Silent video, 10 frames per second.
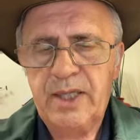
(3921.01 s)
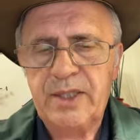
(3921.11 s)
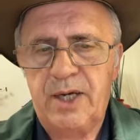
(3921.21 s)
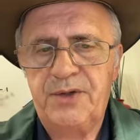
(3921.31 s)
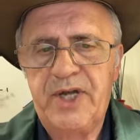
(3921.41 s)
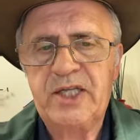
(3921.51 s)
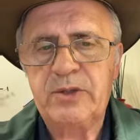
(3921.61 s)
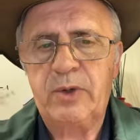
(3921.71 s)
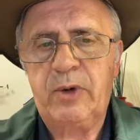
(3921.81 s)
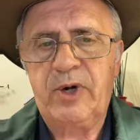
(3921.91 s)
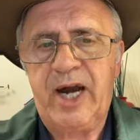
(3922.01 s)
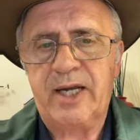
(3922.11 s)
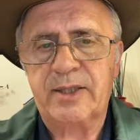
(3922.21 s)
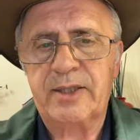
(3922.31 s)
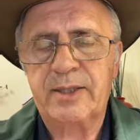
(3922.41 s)
So that's where we're
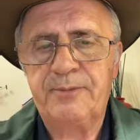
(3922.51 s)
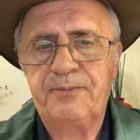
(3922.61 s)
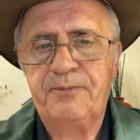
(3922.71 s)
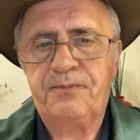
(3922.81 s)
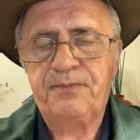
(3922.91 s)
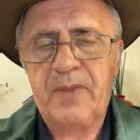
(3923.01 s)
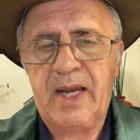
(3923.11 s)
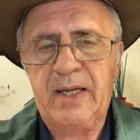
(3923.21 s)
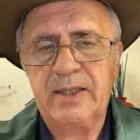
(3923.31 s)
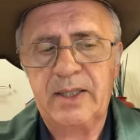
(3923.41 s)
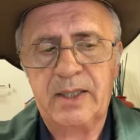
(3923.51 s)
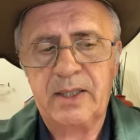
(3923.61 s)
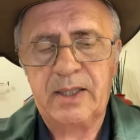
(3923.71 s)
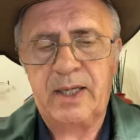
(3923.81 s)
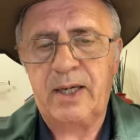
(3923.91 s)
at. And uh,
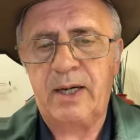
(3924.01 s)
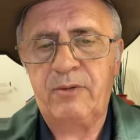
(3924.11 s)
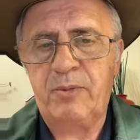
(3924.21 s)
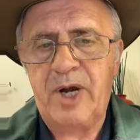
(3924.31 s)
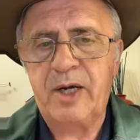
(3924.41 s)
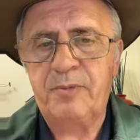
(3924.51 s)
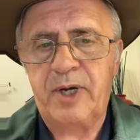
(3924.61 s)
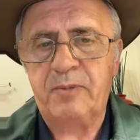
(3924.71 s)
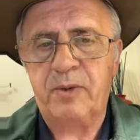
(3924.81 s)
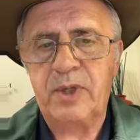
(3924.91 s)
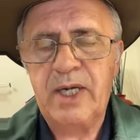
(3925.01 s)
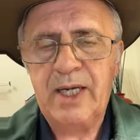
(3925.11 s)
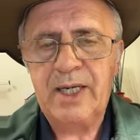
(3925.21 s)
can I remind people,